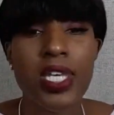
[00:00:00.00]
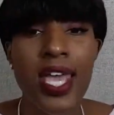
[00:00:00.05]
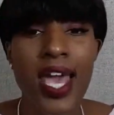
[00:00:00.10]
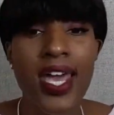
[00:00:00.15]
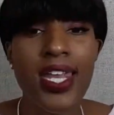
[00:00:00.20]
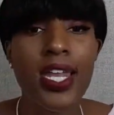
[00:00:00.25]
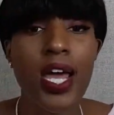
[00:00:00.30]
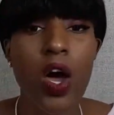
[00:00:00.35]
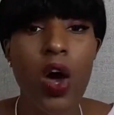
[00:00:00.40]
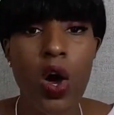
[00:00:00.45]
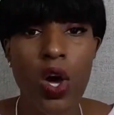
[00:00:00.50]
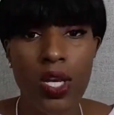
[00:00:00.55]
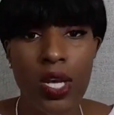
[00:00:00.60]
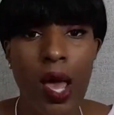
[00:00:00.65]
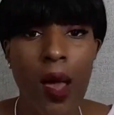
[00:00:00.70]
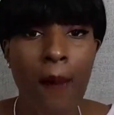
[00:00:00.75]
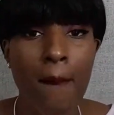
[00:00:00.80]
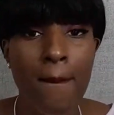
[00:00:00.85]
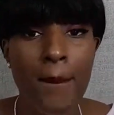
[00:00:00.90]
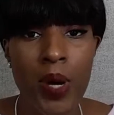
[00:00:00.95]
get
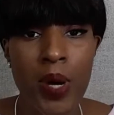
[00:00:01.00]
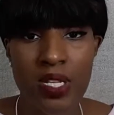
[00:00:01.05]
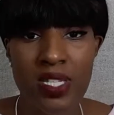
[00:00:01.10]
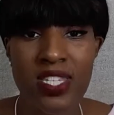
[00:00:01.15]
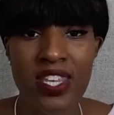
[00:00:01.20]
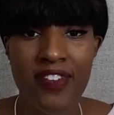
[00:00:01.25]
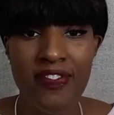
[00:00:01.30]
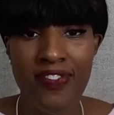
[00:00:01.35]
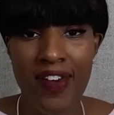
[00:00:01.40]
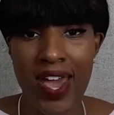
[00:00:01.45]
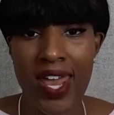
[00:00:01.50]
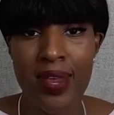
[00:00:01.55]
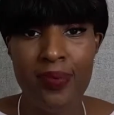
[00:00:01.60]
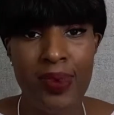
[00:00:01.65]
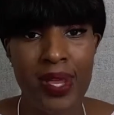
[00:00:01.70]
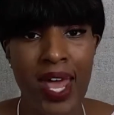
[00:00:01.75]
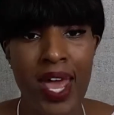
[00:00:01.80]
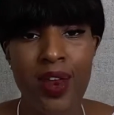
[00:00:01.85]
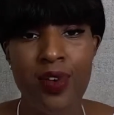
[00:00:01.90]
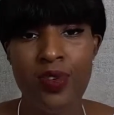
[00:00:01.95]
on a
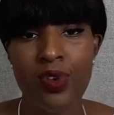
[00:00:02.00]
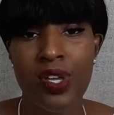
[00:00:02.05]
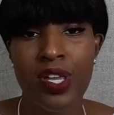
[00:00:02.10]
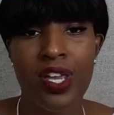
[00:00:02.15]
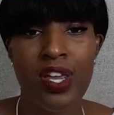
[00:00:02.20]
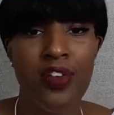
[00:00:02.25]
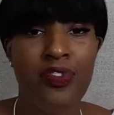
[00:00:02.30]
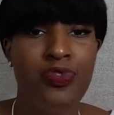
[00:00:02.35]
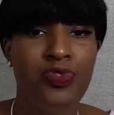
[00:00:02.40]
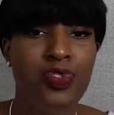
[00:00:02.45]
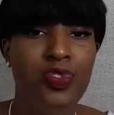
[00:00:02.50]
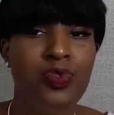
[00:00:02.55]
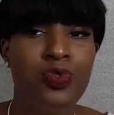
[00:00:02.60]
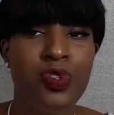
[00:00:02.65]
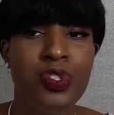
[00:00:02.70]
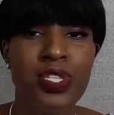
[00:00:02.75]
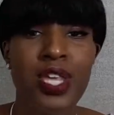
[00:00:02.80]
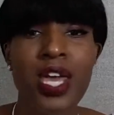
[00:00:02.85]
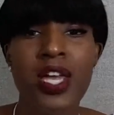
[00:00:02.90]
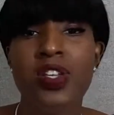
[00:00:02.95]
multivitamin. I don't care if you
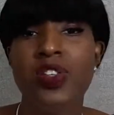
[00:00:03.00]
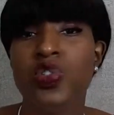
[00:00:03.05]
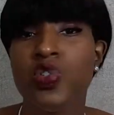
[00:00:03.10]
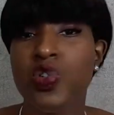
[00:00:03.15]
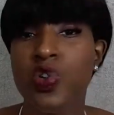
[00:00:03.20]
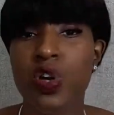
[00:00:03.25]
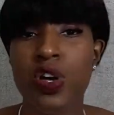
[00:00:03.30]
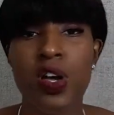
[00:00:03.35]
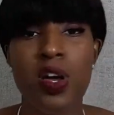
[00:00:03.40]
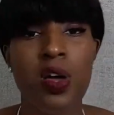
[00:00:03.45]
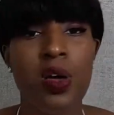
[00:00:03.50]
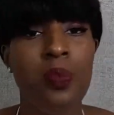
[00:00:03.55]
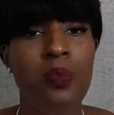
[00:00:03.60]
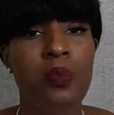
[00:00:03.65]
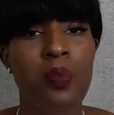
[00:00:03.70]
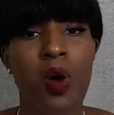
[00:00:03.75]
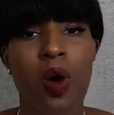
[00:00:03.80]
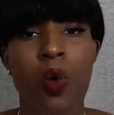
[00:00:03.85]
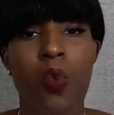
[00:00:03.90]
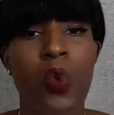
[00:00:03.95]
use
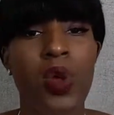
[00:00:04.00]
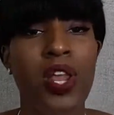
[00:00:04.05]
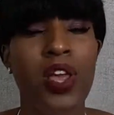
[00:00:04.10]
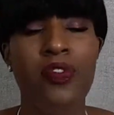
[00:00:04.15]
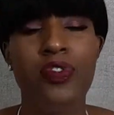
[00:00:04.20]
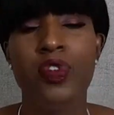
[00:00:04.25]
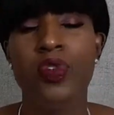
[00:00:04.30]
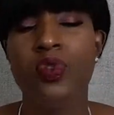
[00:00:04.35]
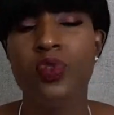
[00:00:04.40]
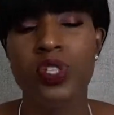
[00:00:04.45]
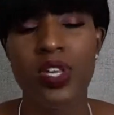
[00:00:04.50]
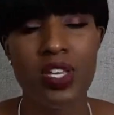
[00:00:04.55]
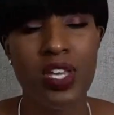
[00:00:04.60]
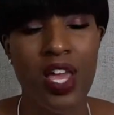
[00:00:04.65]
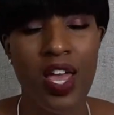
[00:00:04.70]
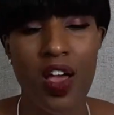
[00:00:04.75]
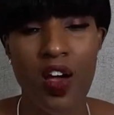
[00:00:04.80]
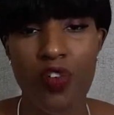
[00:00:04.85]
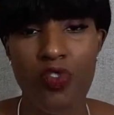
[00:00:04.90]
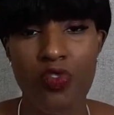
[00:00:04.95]
Centrum or whatever you use at
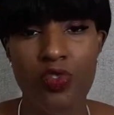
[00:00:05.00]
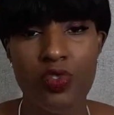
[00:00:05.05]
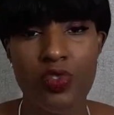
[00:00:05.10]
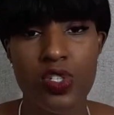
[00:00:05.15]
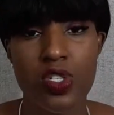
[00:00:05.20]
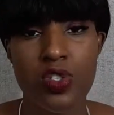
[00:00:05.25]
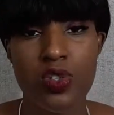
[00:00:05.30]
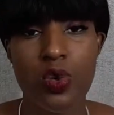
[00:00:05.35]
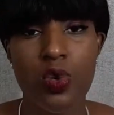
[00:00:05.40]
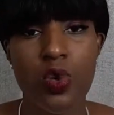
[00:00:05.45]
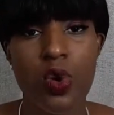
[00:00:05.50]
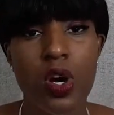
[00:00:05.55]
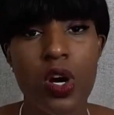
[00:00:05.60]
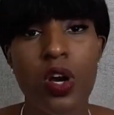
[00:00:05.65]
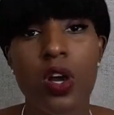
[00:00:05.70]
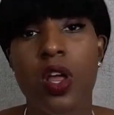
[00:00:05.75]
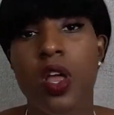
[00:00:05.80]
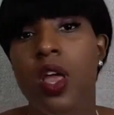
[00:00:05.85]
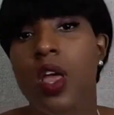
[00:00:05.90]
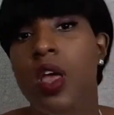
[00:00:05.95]
your health food
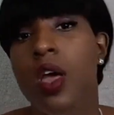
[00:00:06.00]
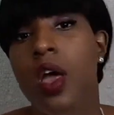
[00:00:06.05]
store